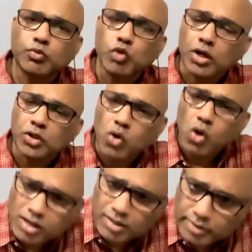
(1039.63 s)
were
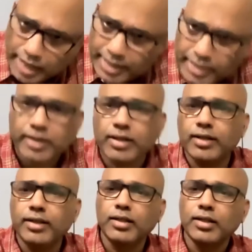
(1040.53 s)
not
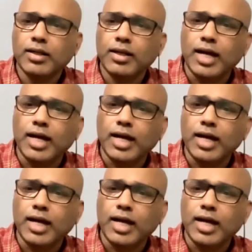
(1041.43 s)
directly